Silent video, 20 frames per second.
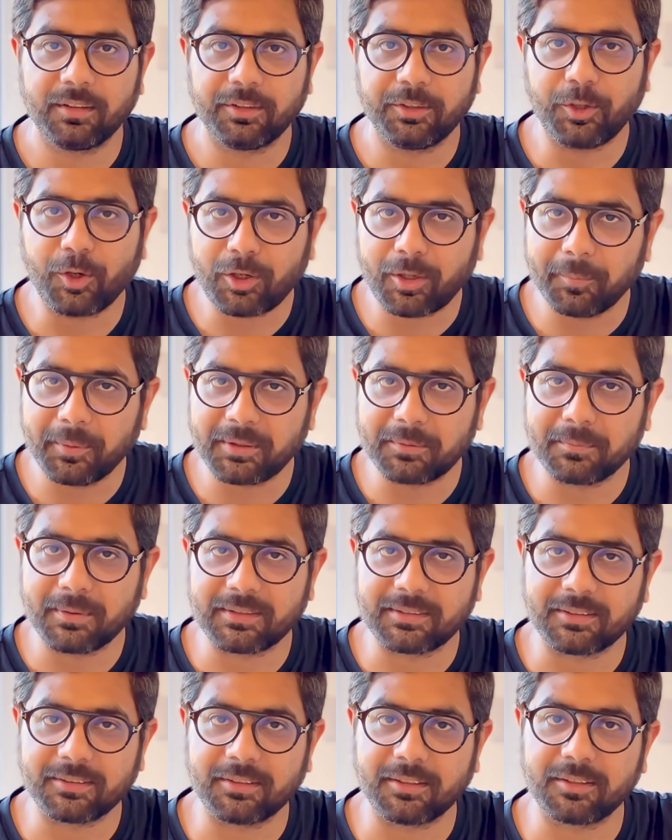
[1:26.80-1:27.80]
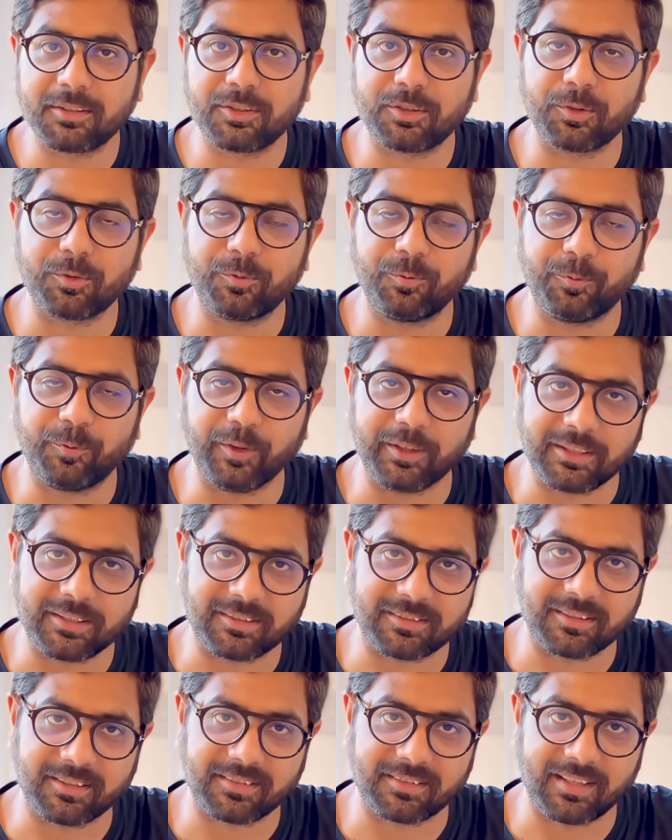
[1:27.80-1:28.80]
Your commit messages should
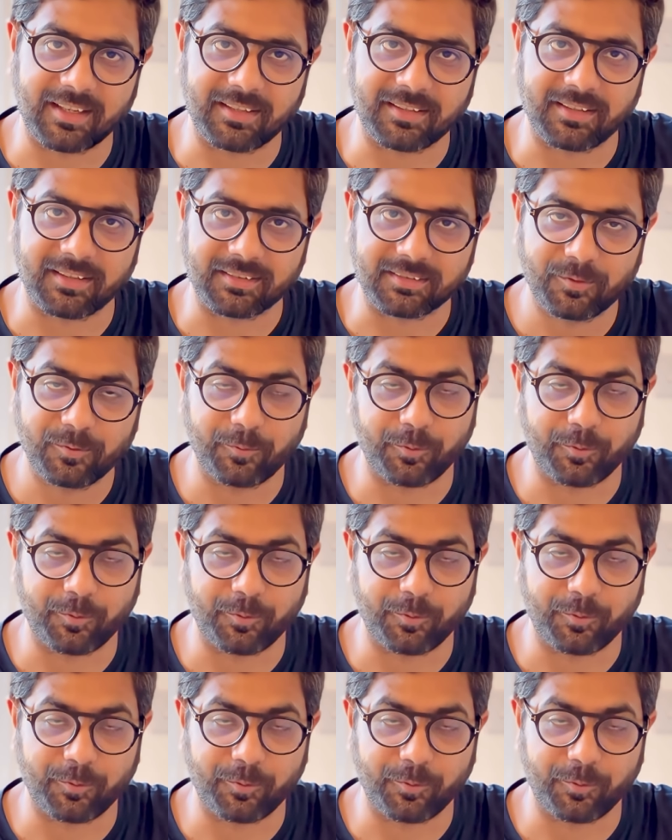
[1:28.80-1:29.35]
finish the sentence.